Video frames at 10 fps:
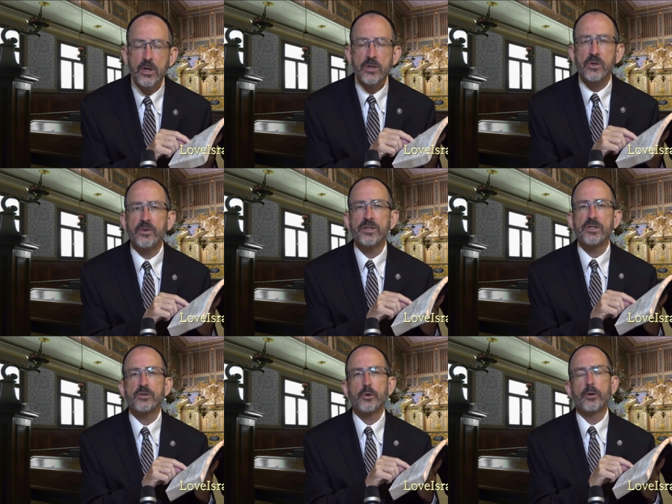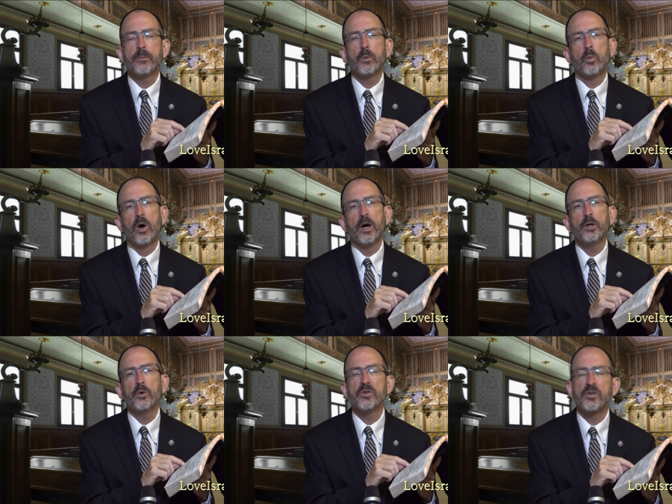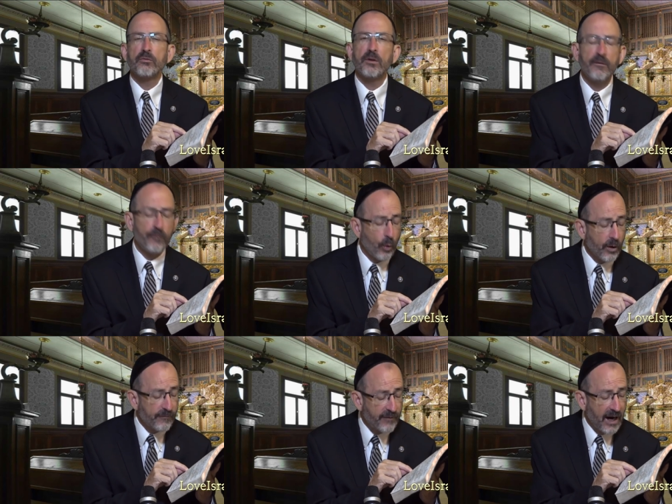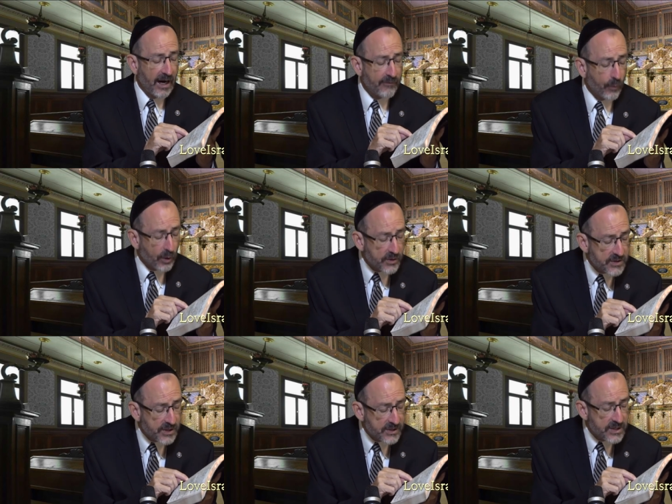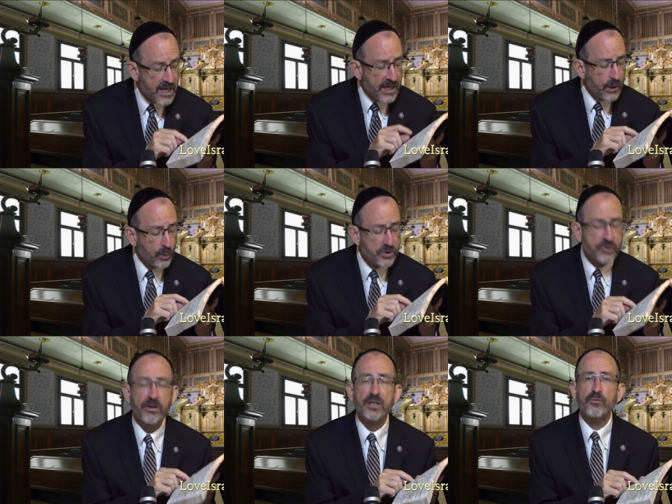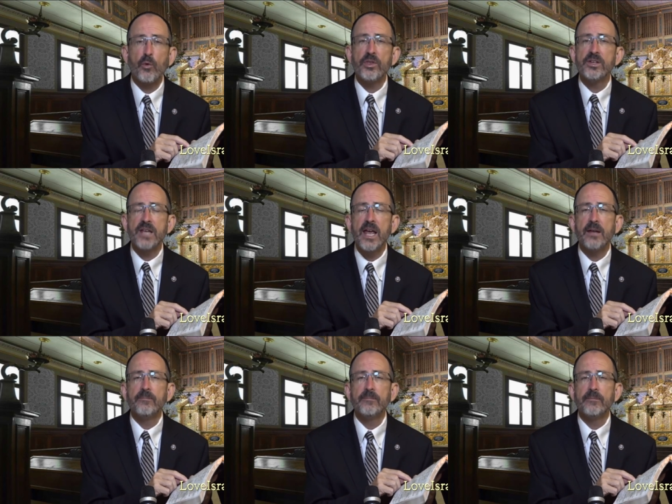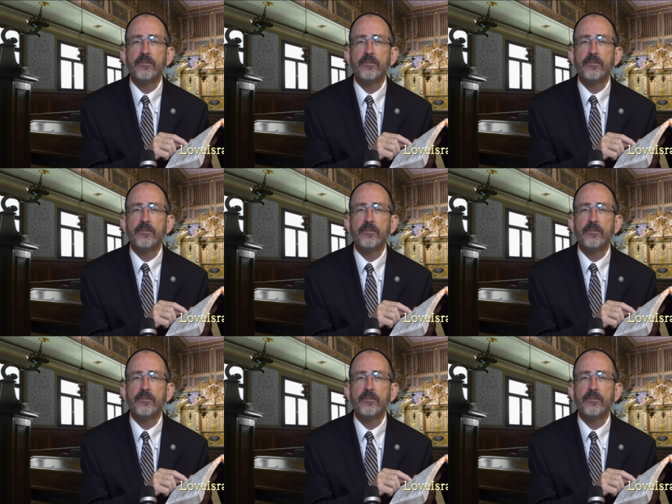So this is going to be one who is three, four, five, or six. He will stretch forth his hand.